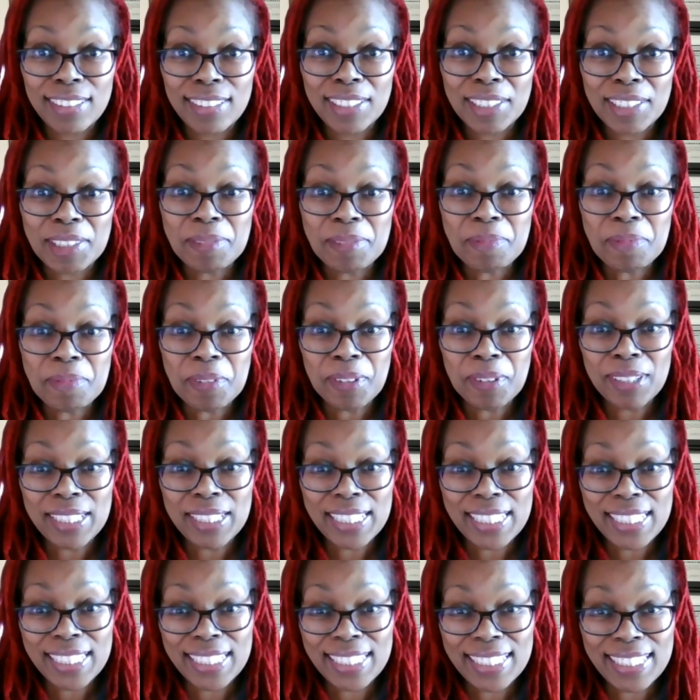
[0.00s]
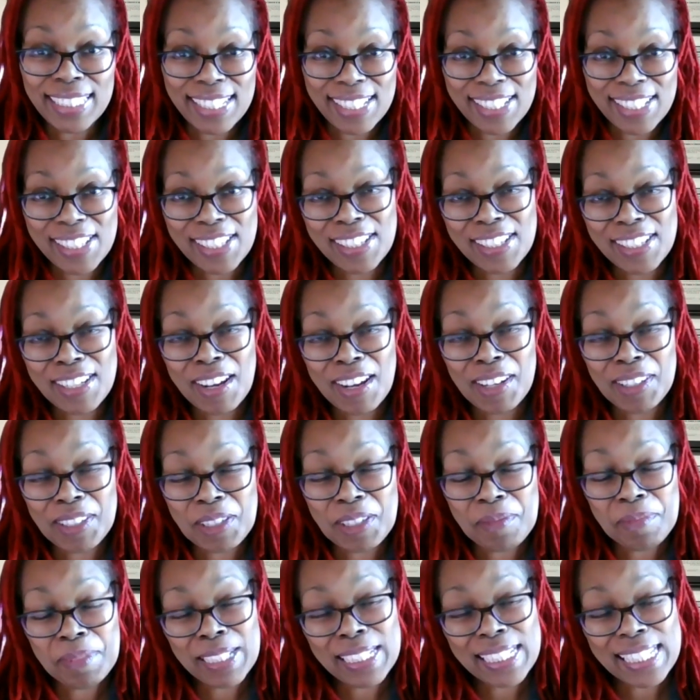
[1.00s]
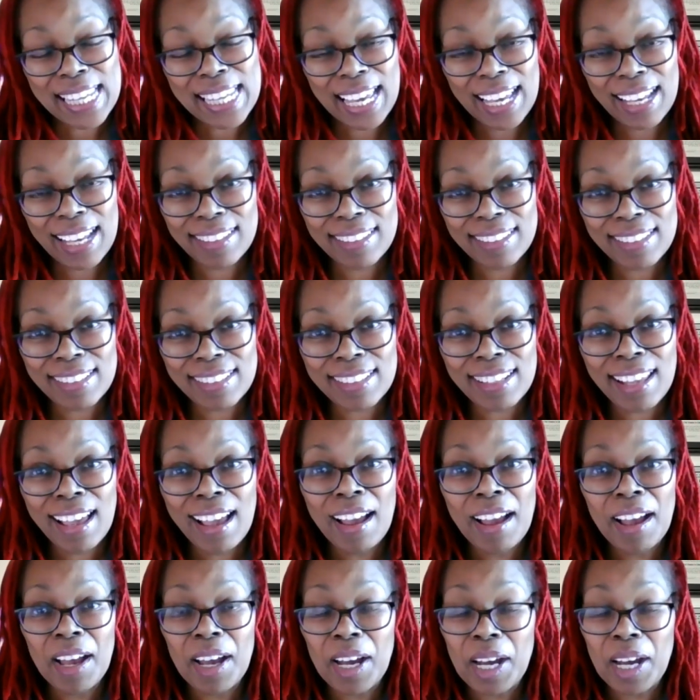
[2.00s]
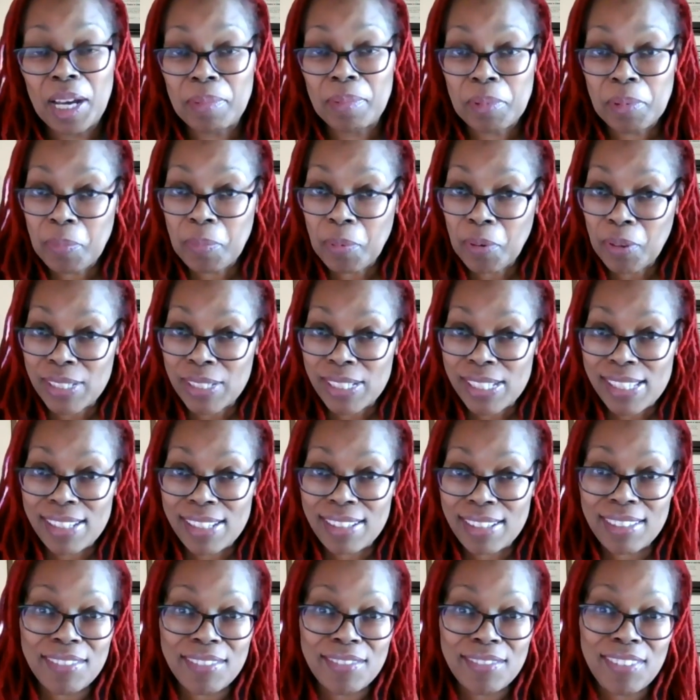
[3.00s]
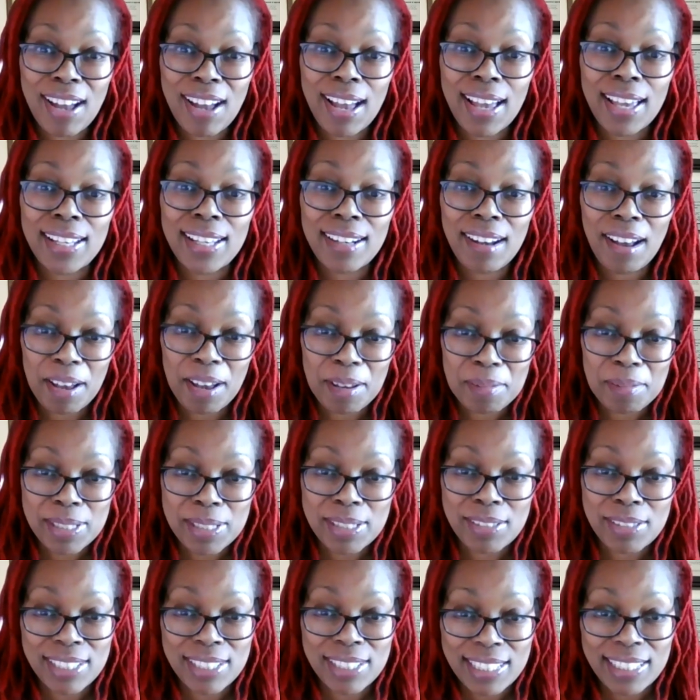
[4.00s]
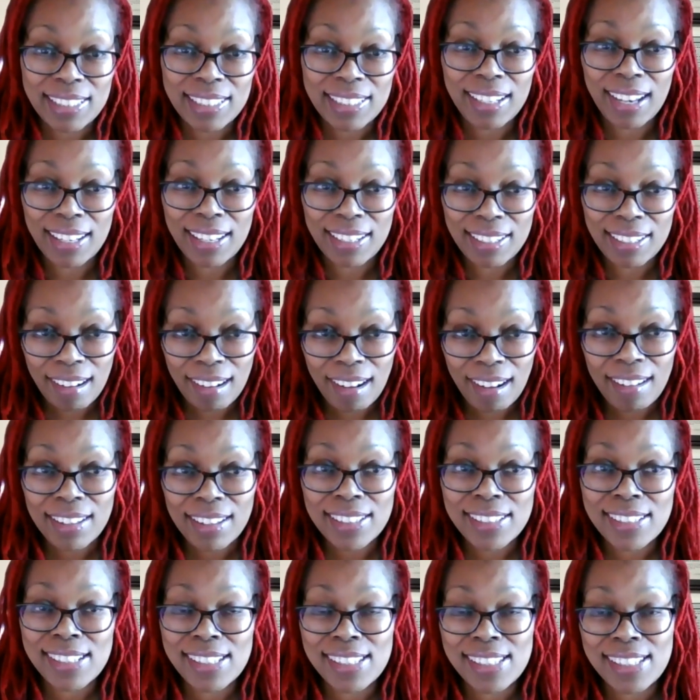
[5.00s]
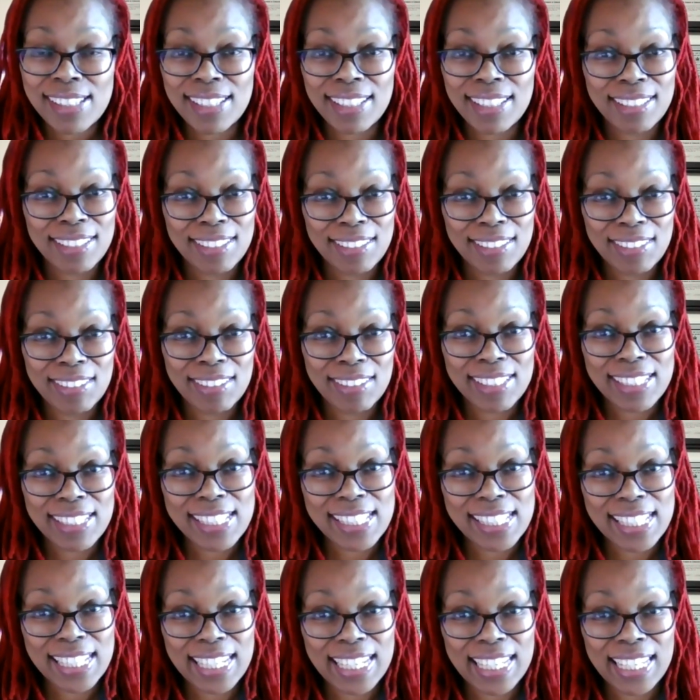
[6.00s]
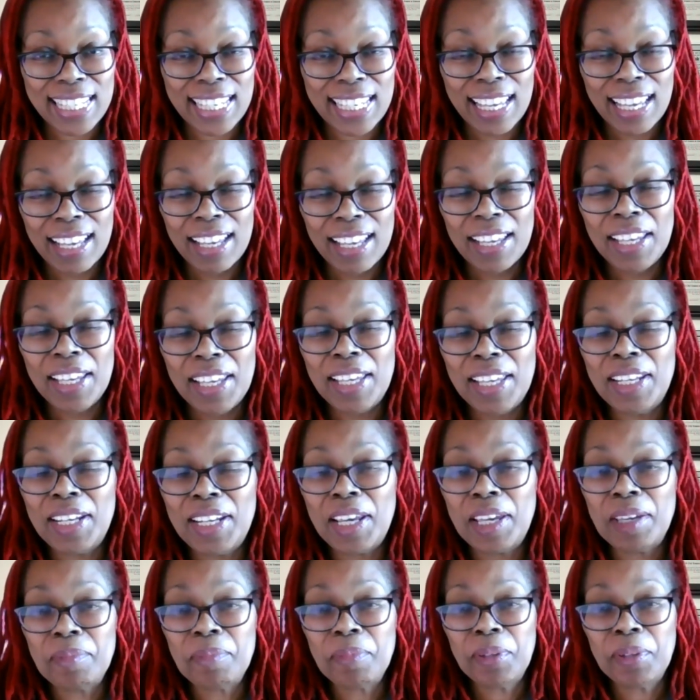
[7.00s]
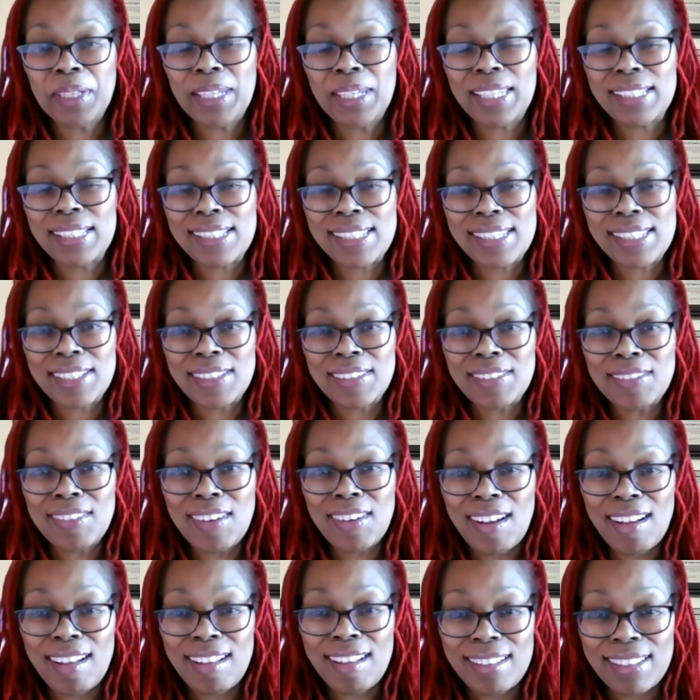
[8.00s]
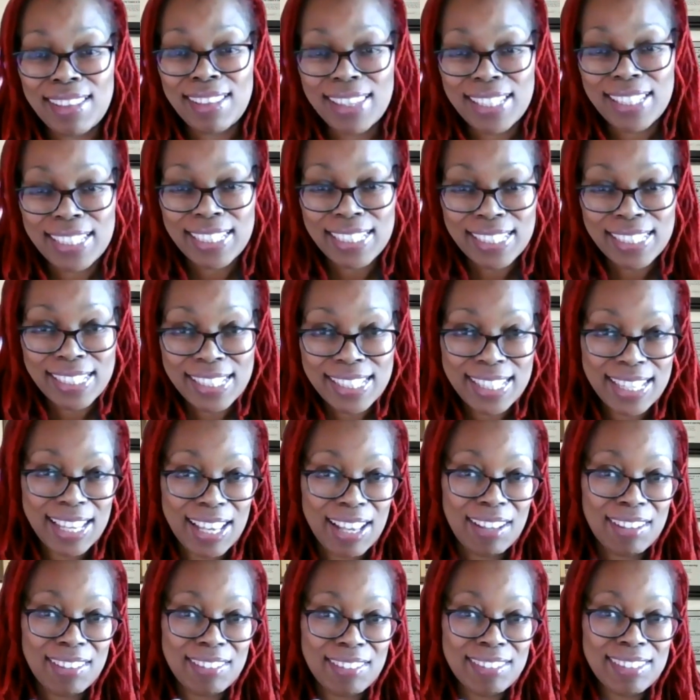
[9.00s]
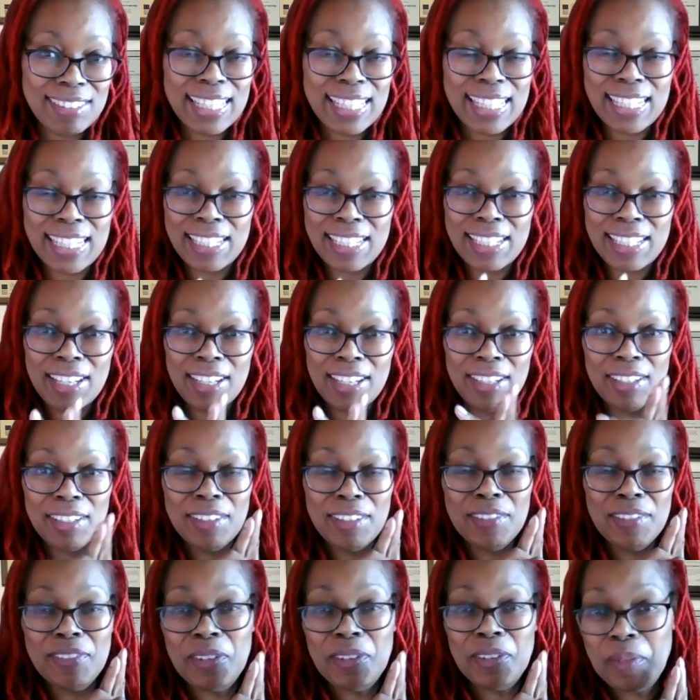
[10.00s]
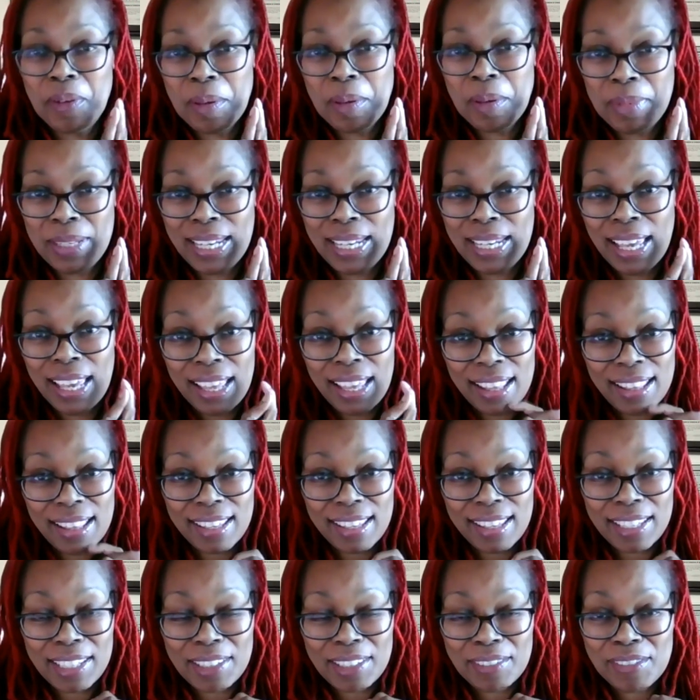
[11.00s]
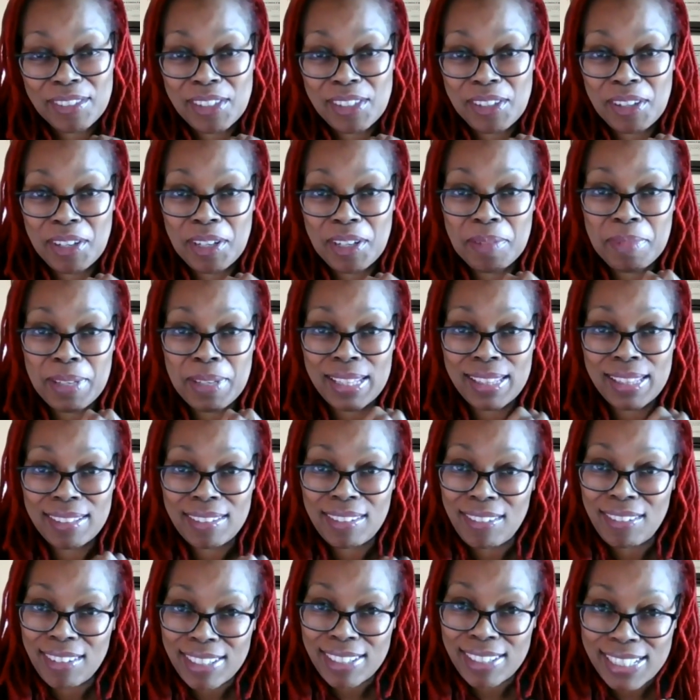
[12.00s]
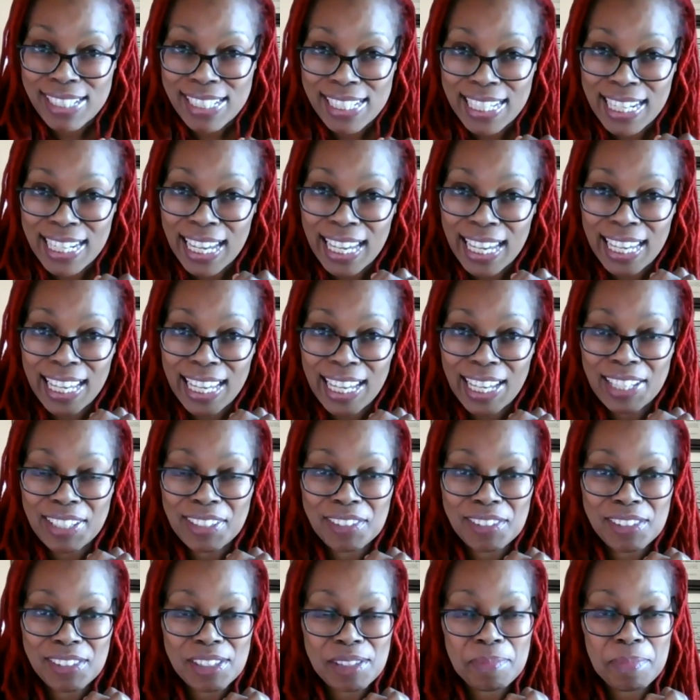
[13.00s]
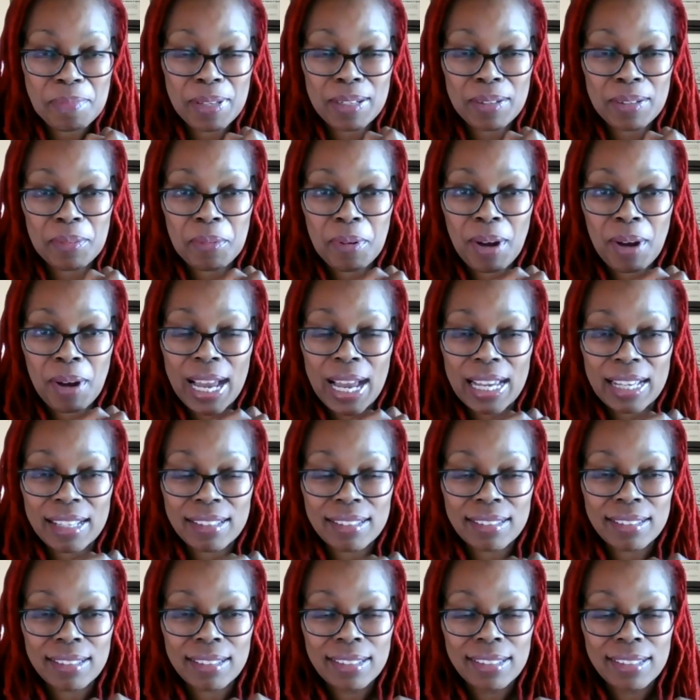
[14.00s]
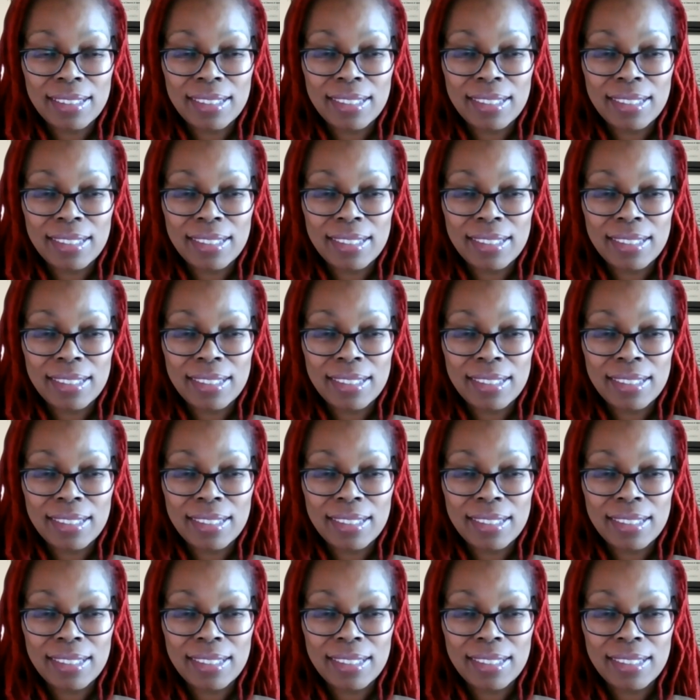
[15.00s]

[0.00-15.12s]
Good morning. This is Dr. McDaniel. I'm a board certified obstetrician gynecologist in New York City, and I'm bringing to you all things health related for women. Thank you for joining me at the corner today. I know it's been a while,